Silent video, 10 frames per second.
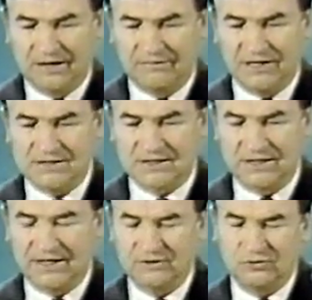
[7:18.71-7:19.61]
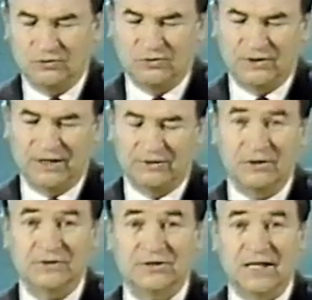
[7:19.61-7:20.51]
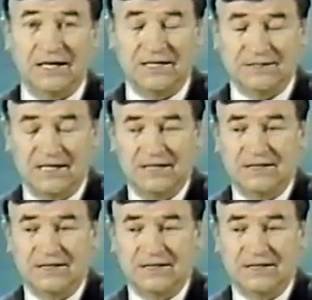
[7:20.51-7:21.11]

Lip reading: of the escalator. Ooh, that hurts, that cuts.